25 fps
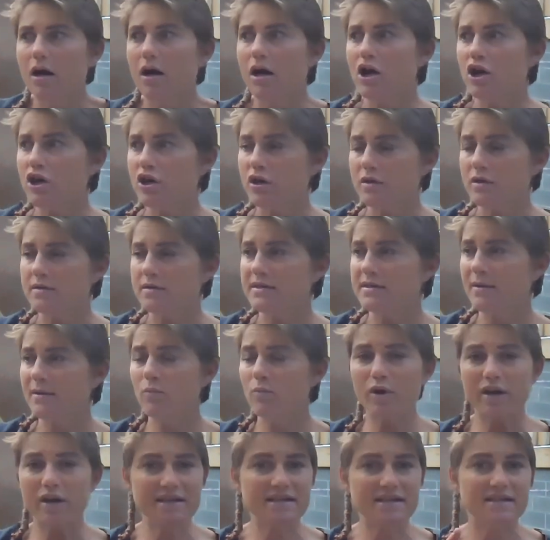you know,
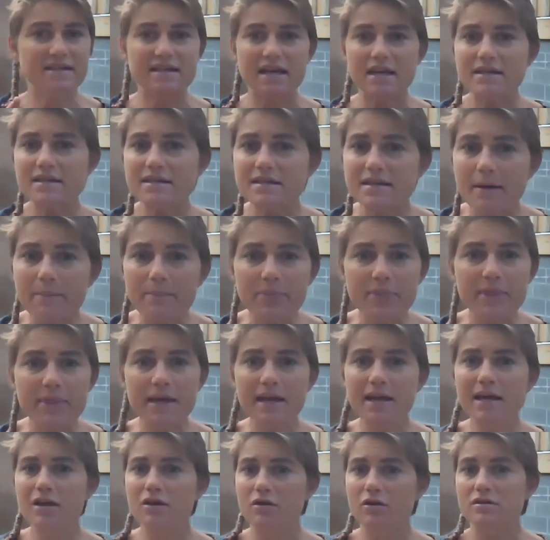someone has said
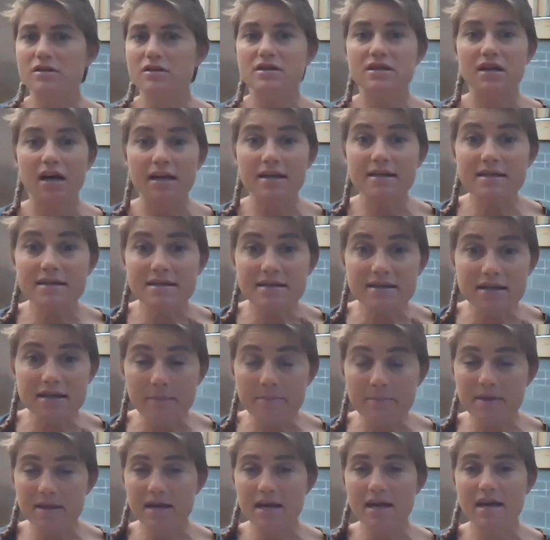something or done
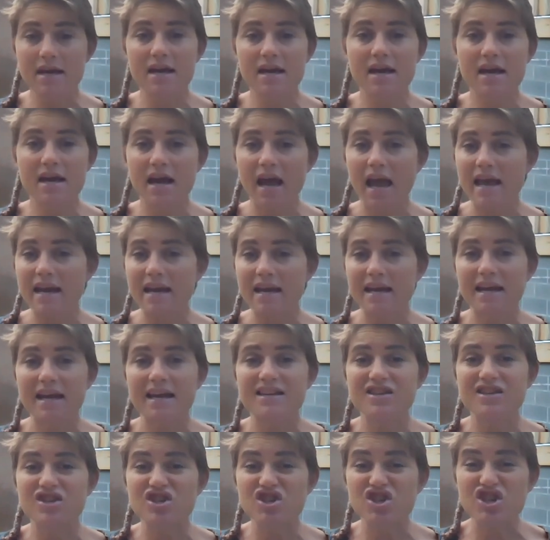something and it
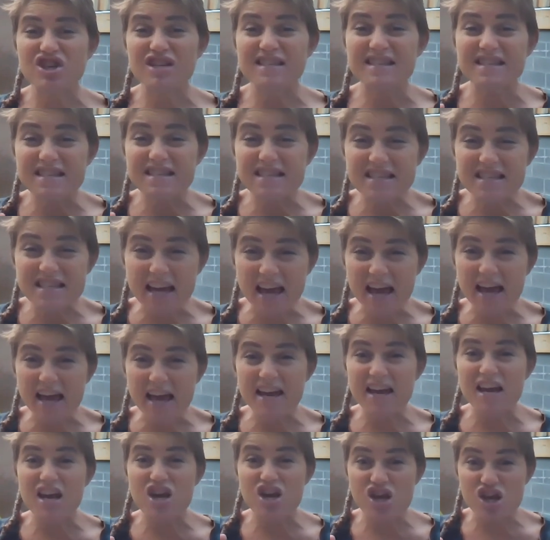has just set
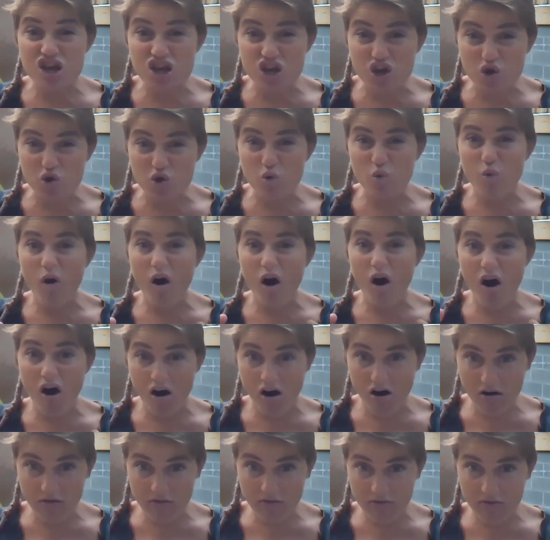you
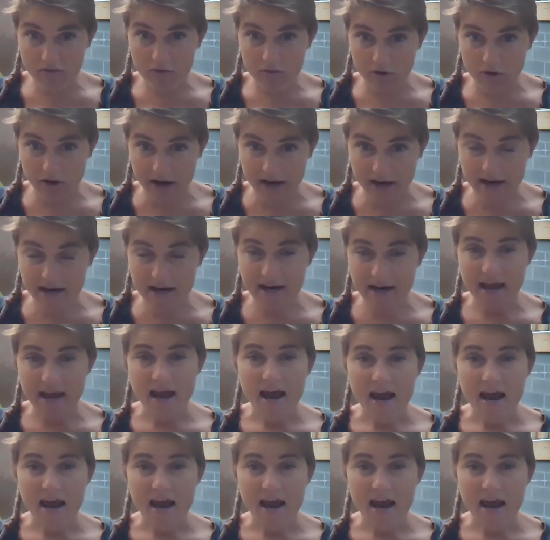off, right?